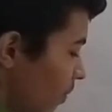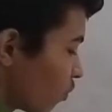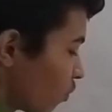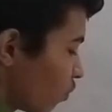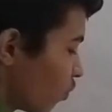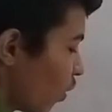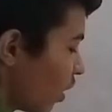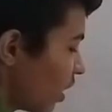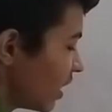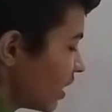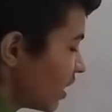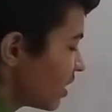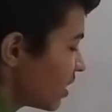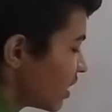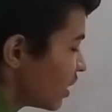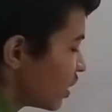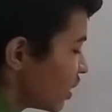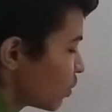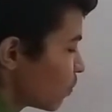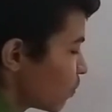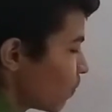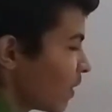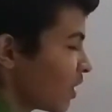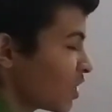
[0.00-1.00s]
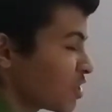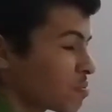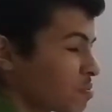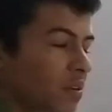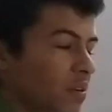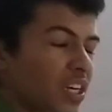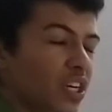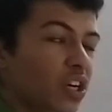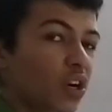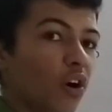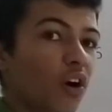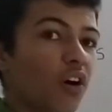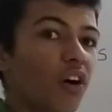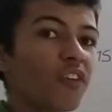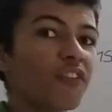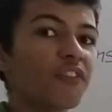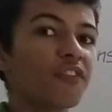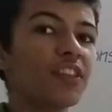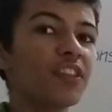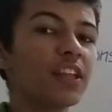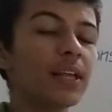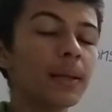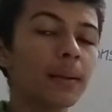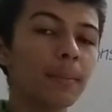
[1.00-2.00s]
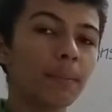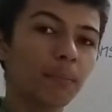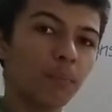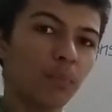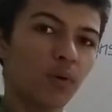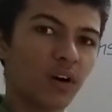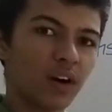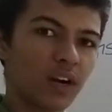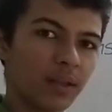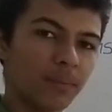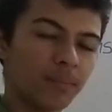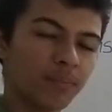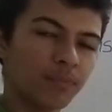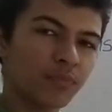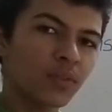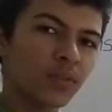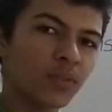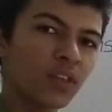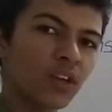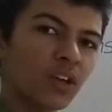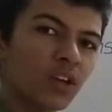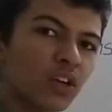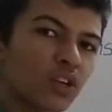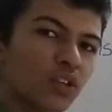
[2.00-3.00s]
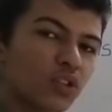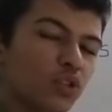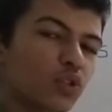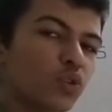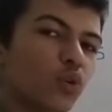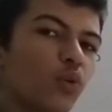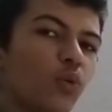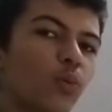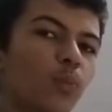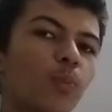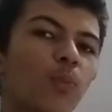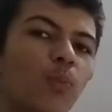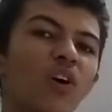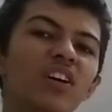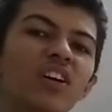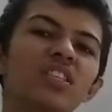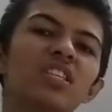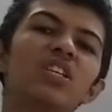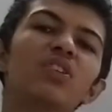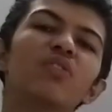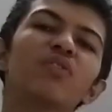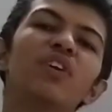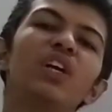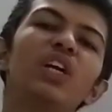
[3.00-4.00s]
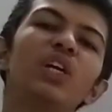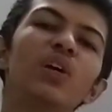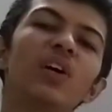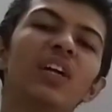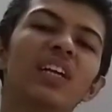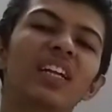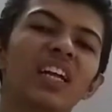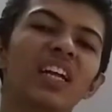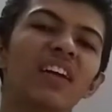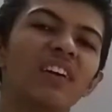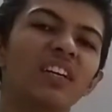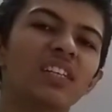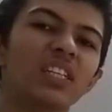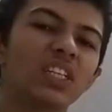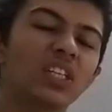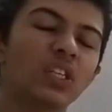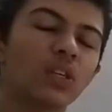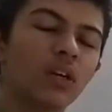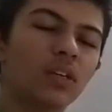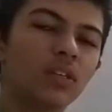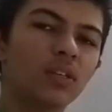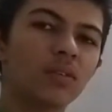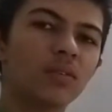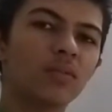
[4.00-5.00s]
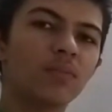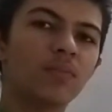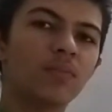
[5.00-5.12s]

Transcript: what is the displacement of the body. So pause this video and give it a shot.